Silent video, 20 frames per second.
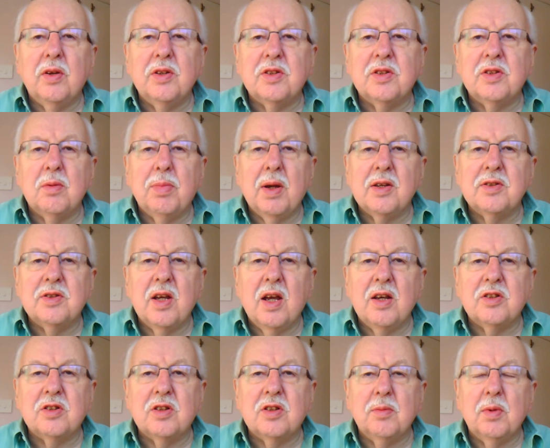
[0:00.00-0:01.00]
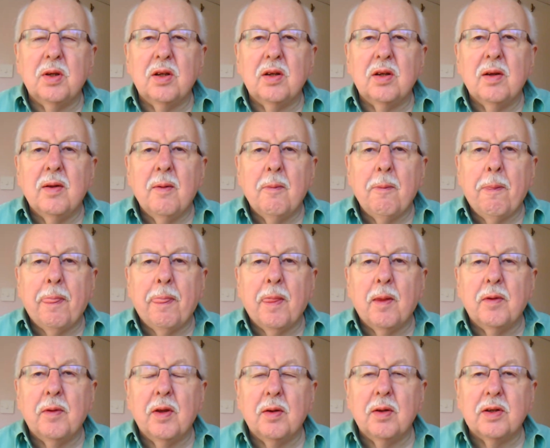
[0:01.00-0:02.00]
you is the best estimate
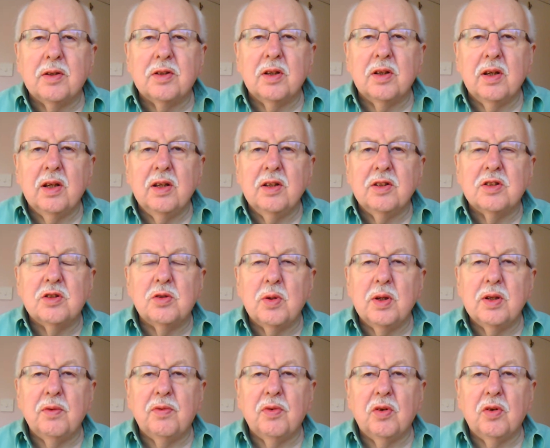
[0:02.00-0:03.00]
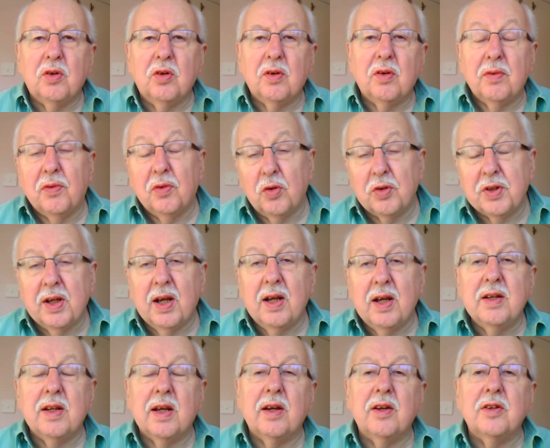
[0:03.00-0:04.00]
that is 24,
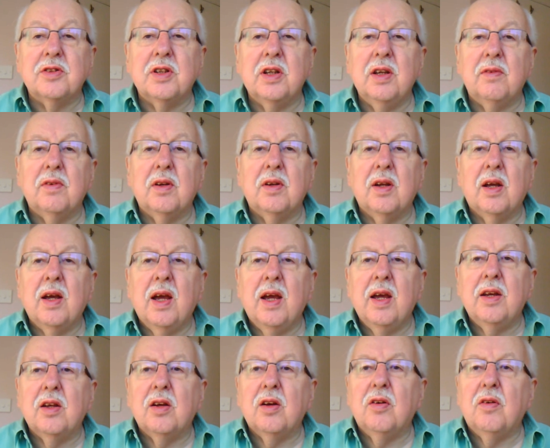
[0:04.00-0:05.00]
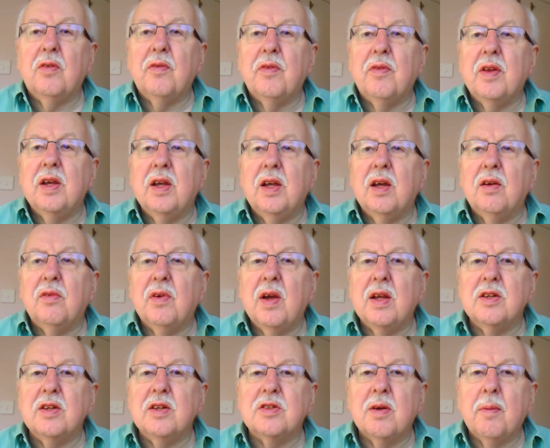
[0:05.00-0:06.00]
48 hours even ahead of the
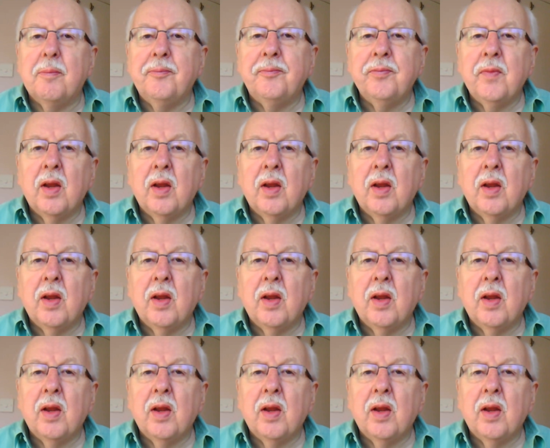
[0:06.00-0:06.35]
event.